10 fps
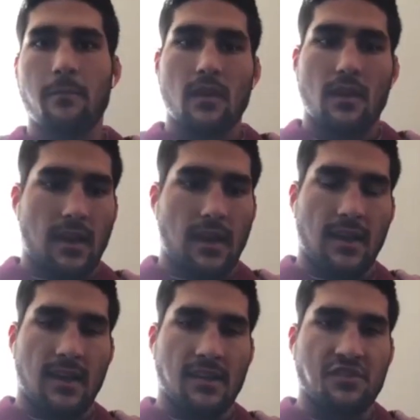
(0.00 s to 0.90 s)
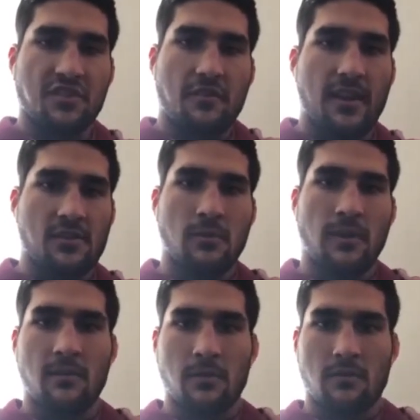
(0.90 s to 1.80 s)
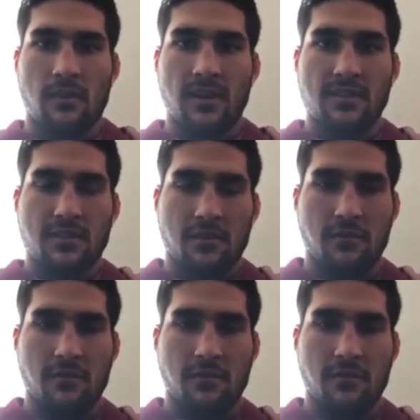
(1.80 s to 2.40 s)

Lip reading: I just graduated with a Rice degree.